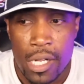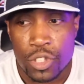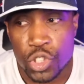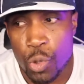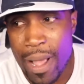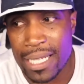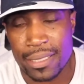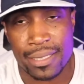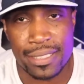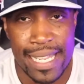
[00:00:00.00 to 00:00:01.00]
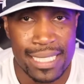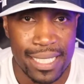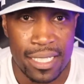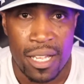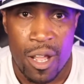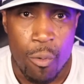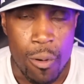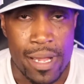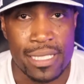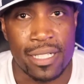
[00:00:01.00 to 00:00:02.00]
throughout the season where
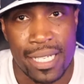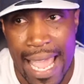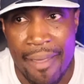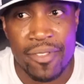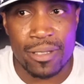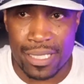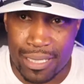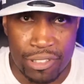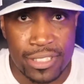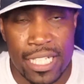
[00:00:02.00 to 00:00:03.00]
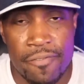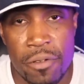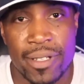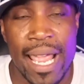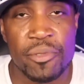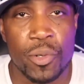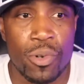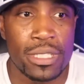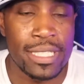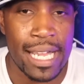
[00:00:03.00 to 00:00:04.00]
he's going to have to, you know, sit a few games or
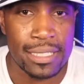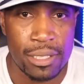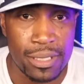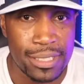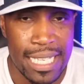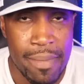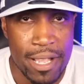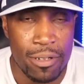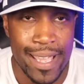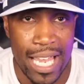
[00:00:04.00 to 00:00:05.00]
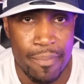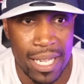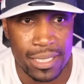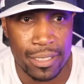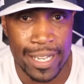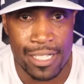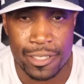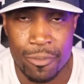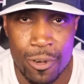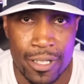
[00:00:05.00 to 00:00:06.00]
whatnot. So to see Michael Gallup out there getting
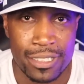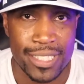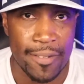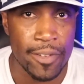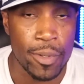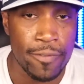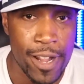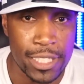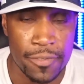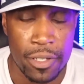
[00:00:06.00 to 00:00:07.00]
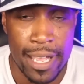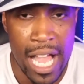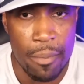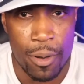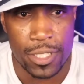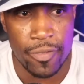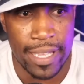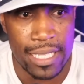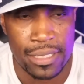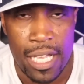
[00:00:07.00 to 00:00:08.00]
some work is definitely refreshing for Cowboys
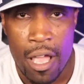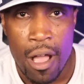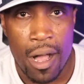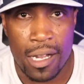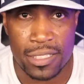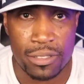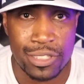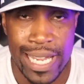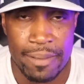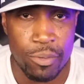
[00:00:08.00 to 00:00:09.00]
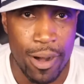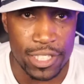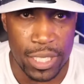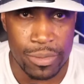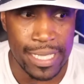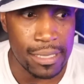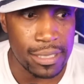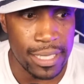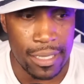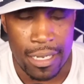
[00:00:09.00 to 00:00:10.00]
fans. Also, James Washington was out
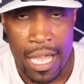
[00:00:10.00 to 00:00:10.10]
there.